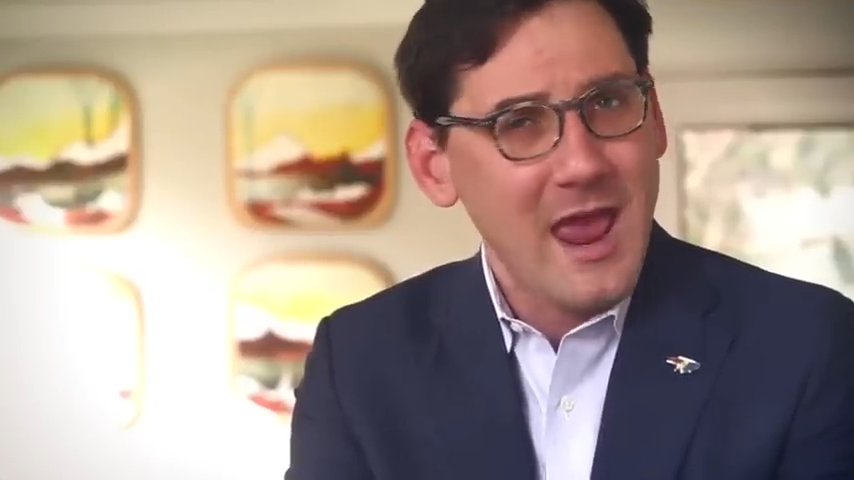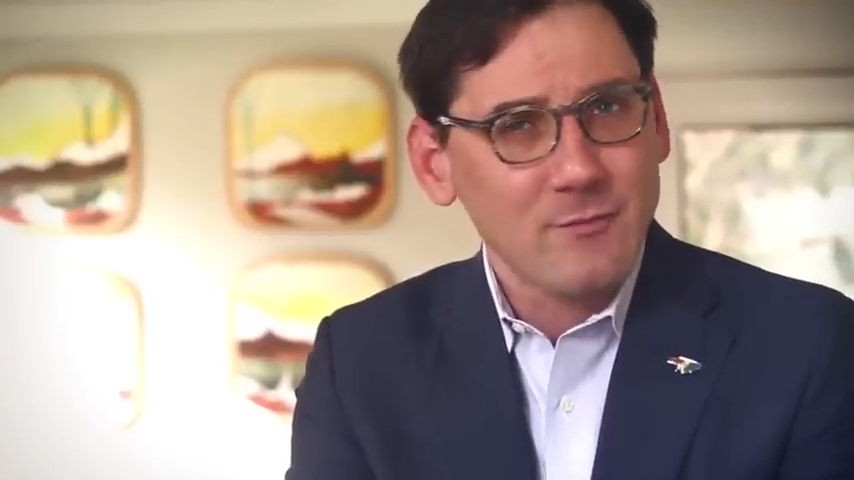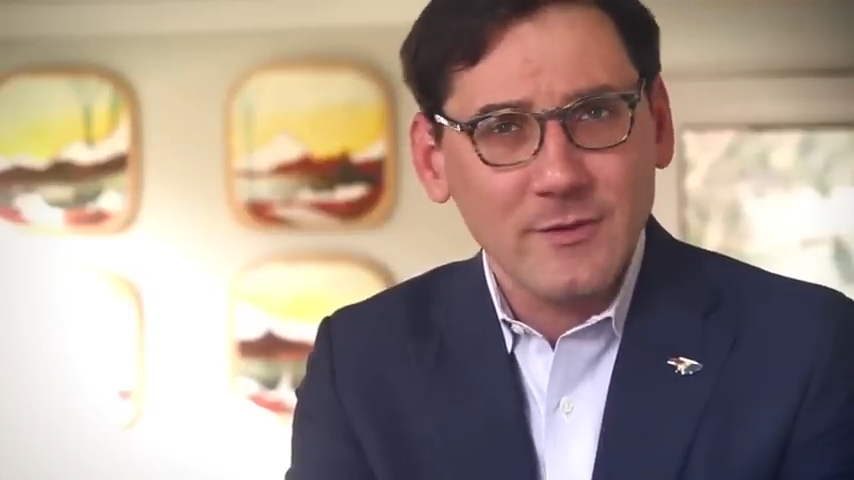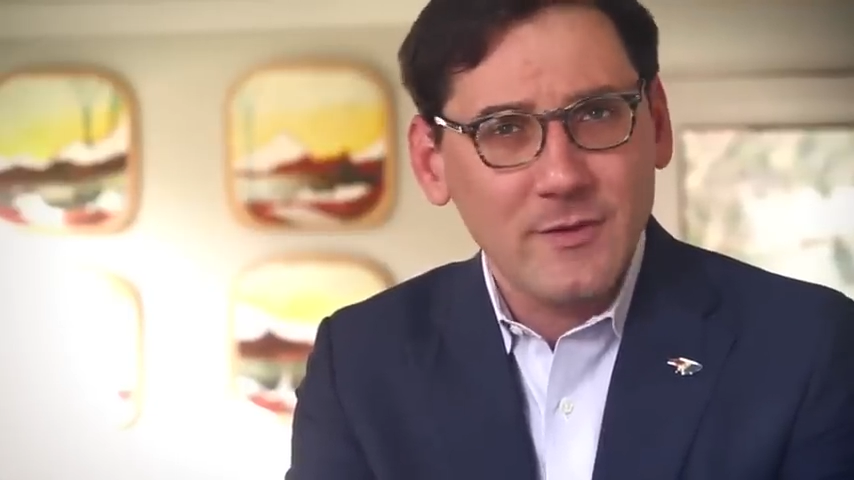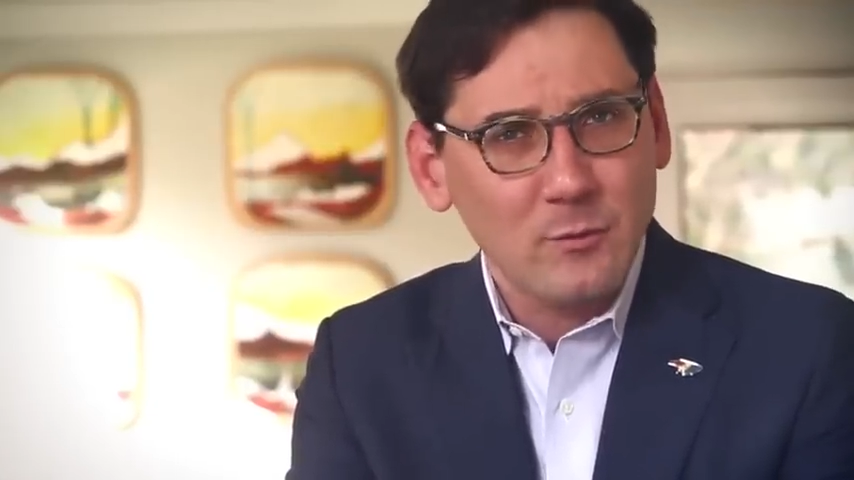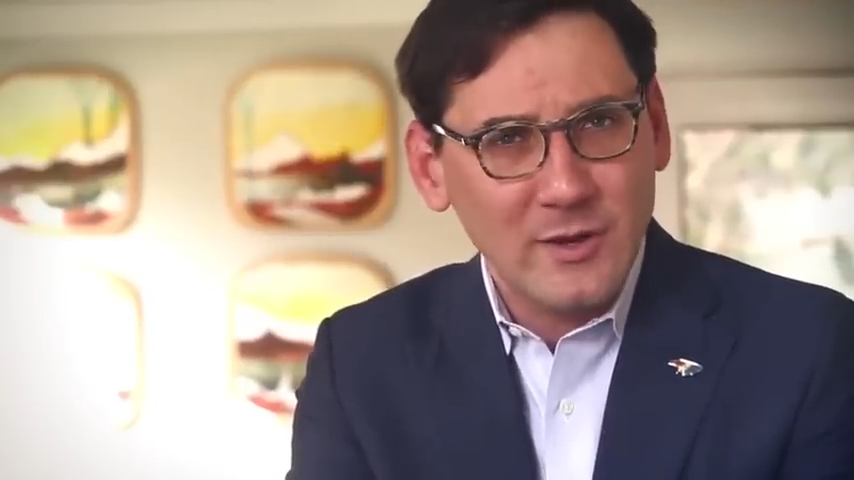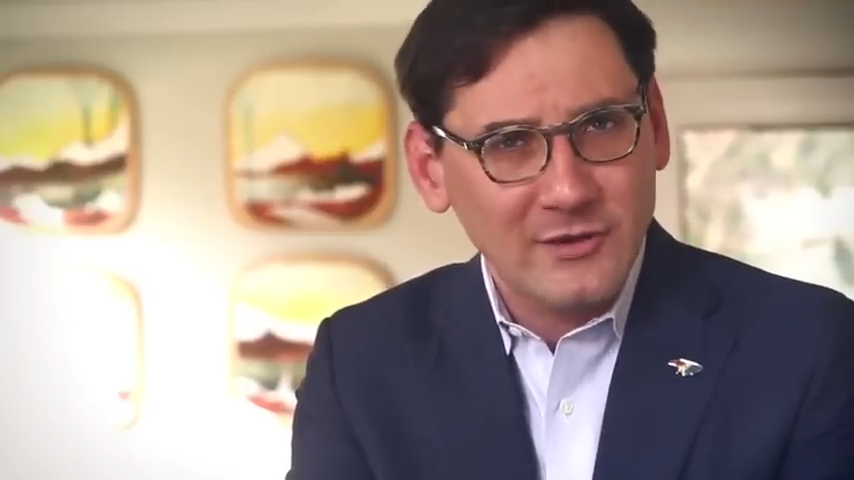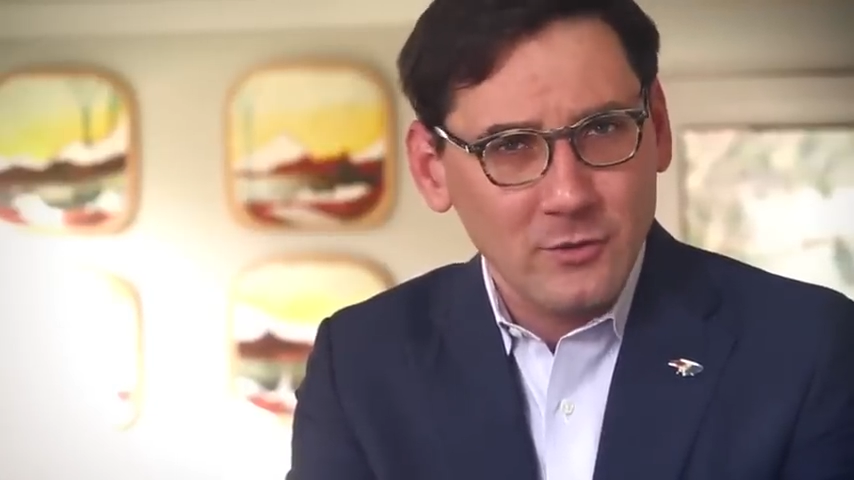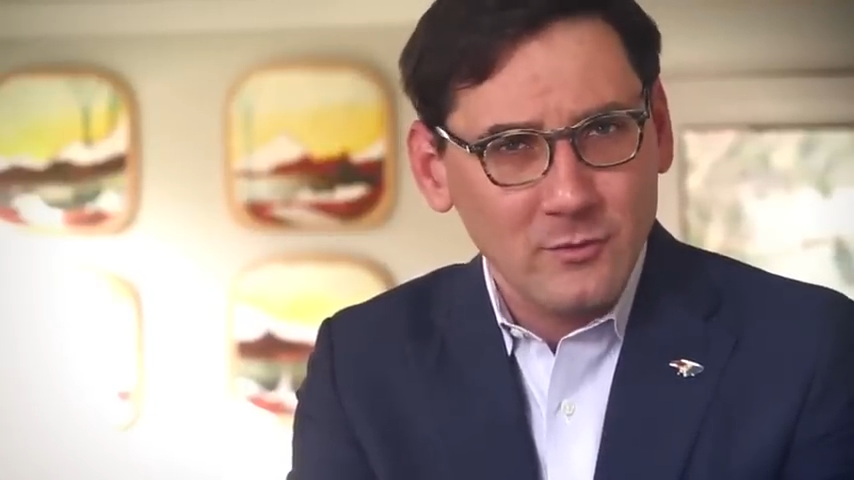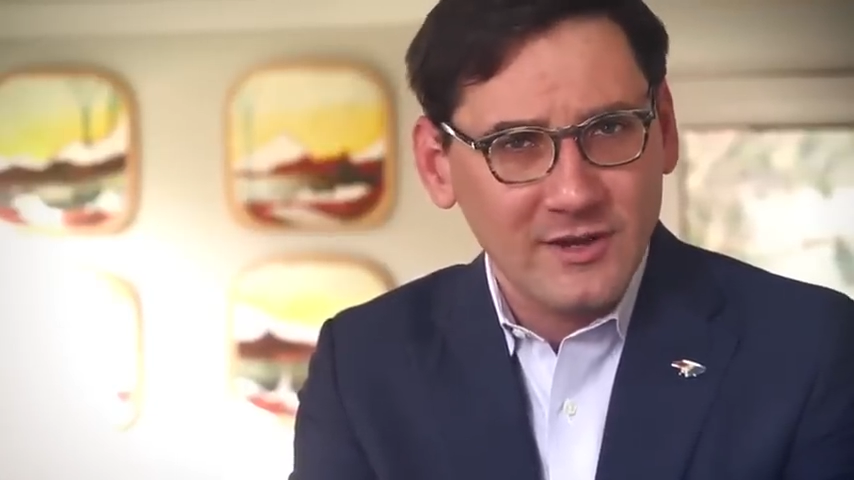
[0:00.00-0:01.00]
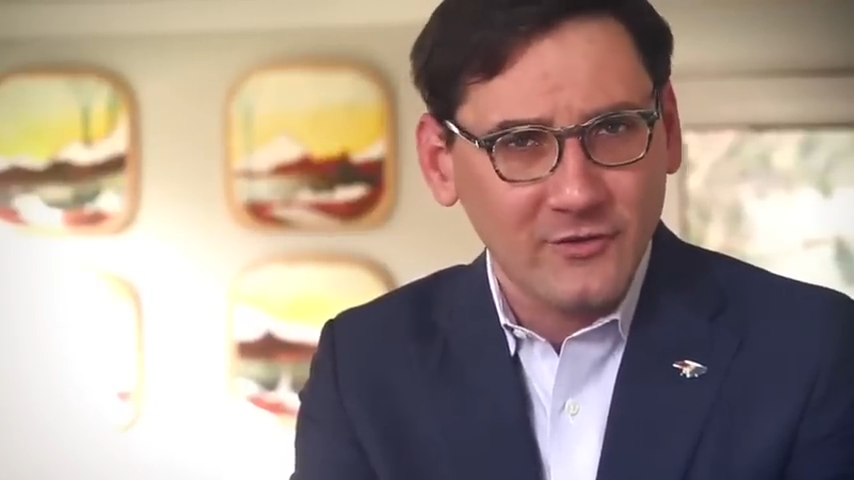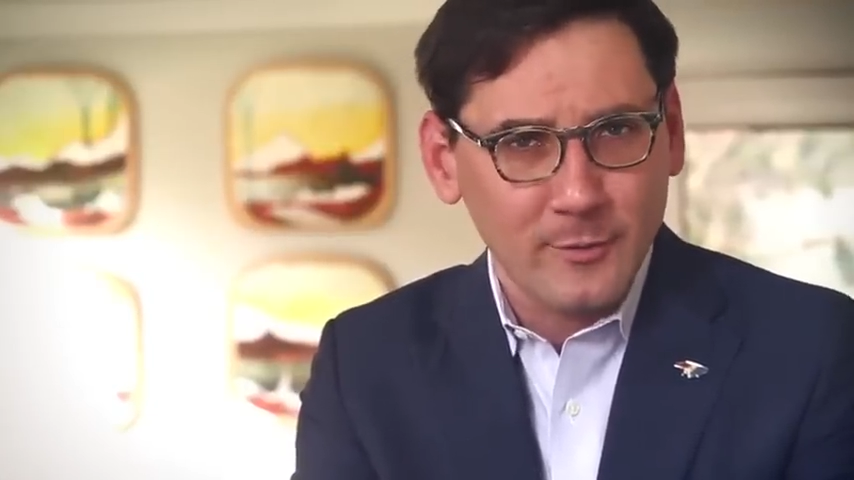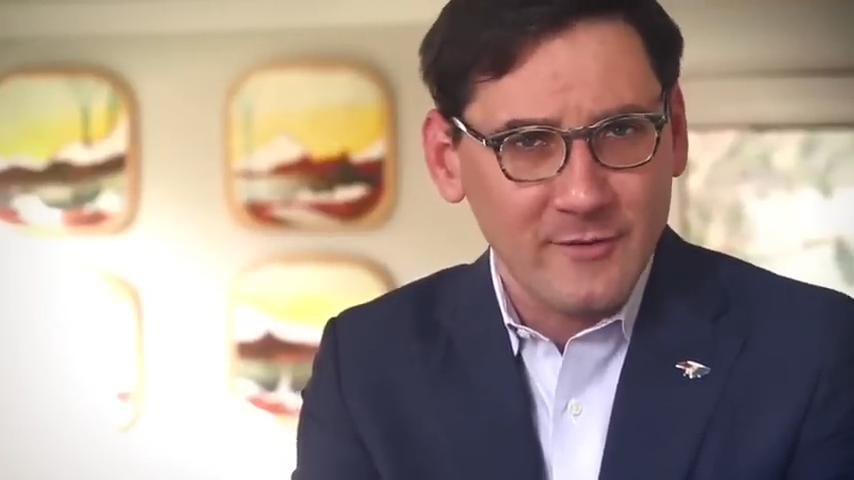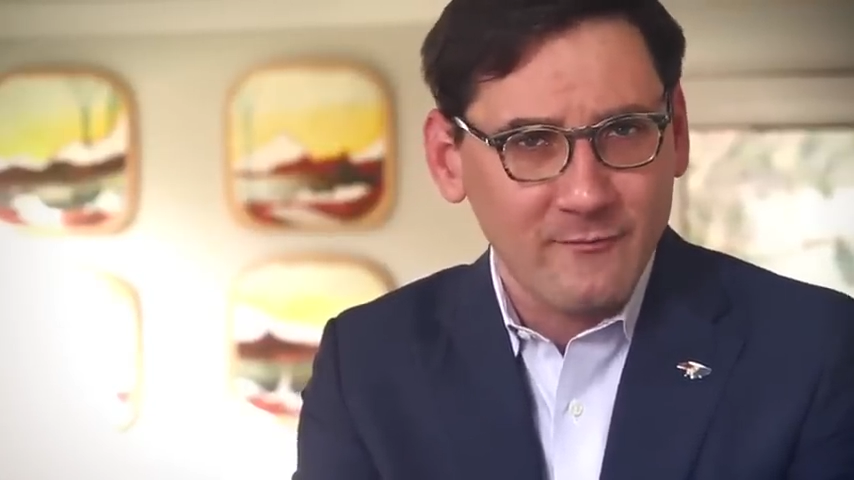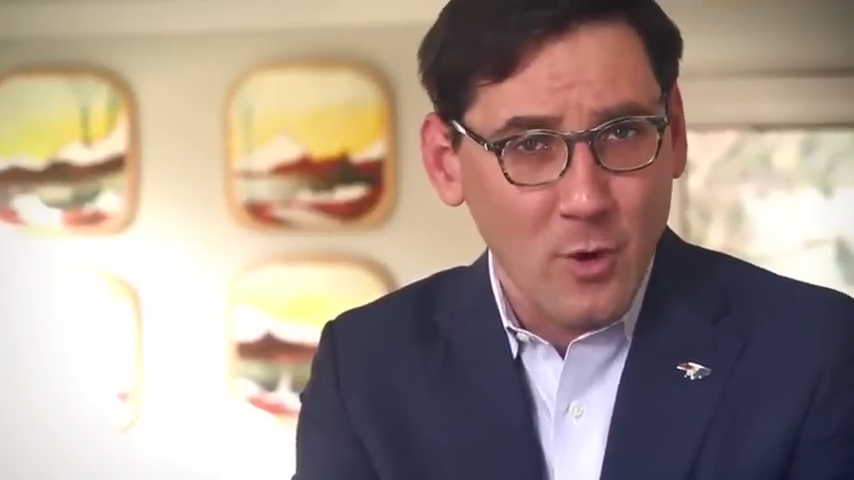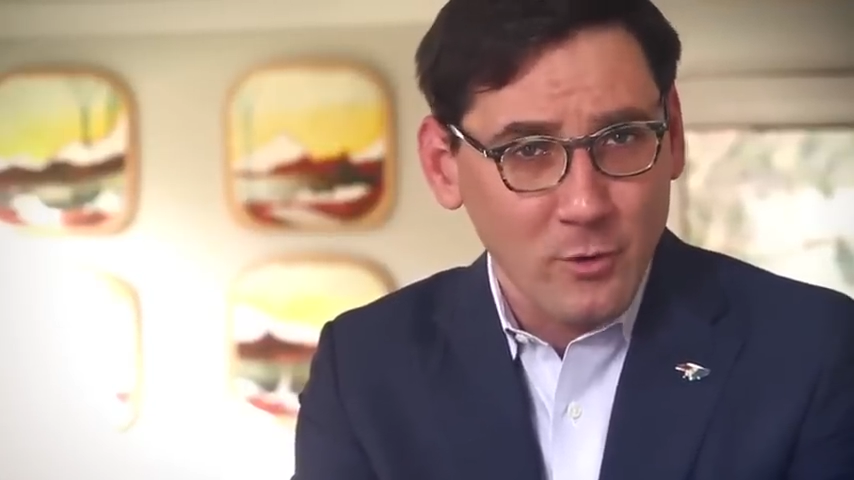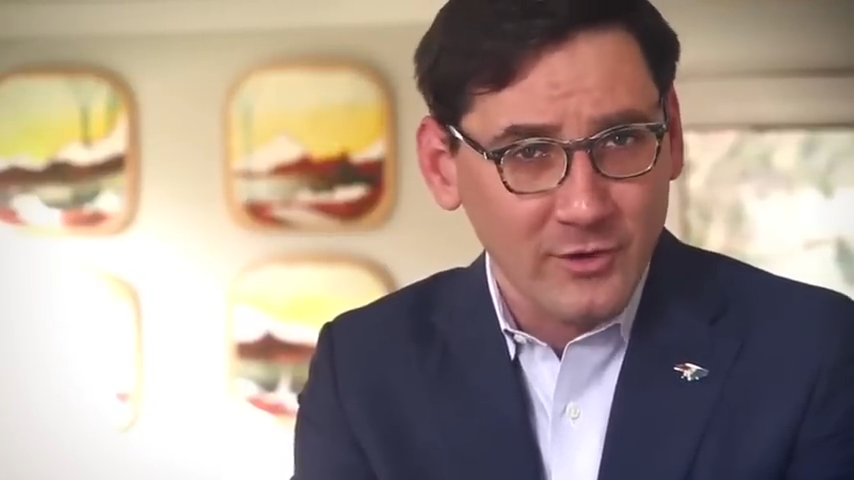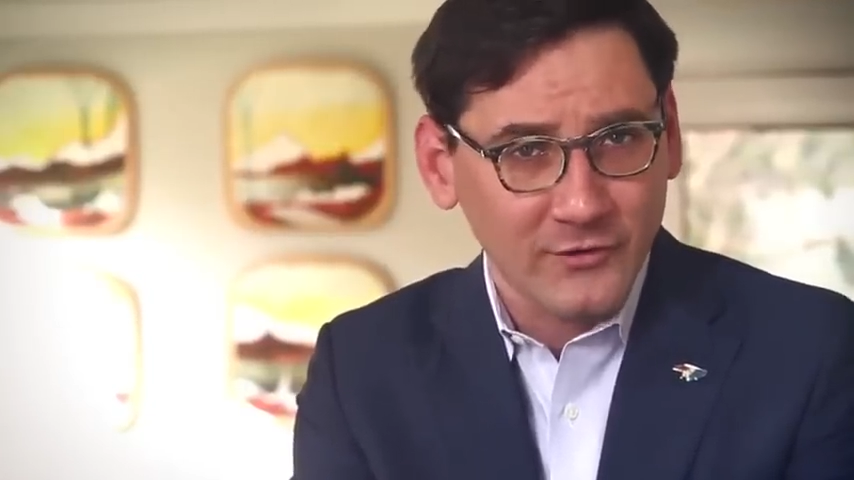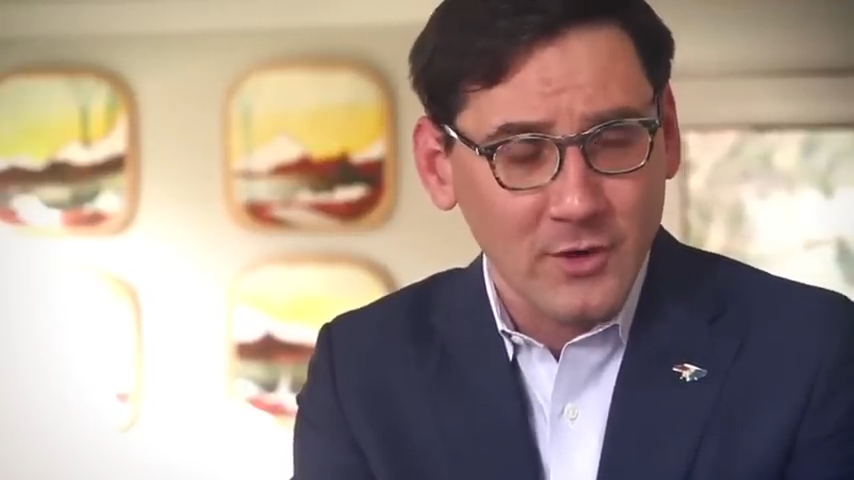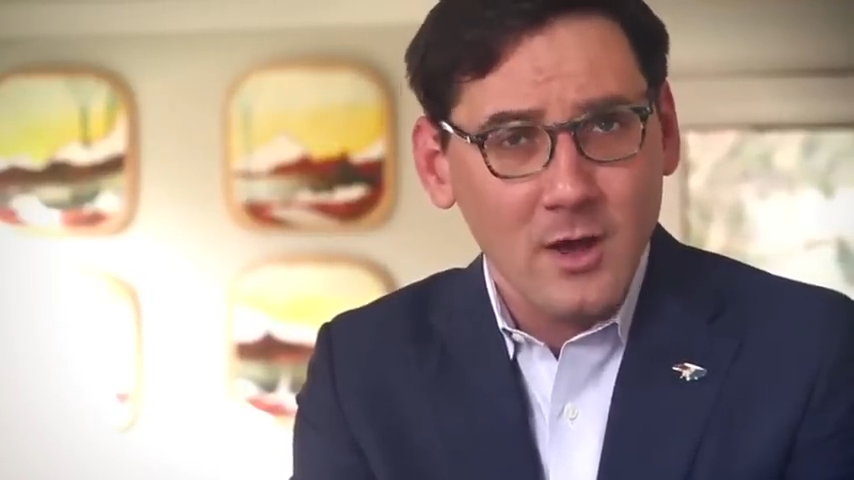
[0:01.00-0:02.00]
Everything we do needs to be
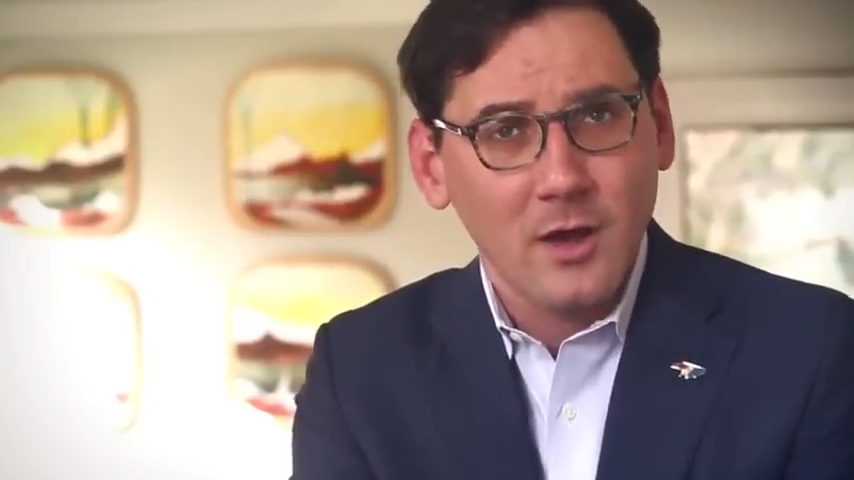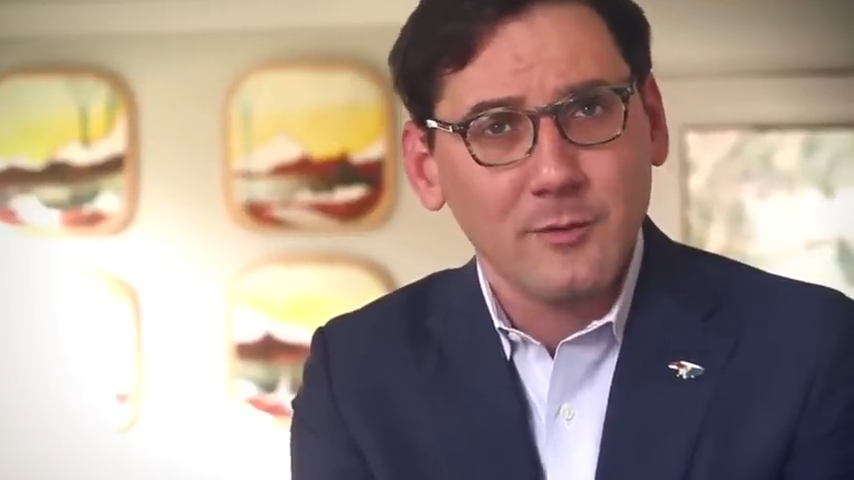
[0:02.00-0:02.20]
focused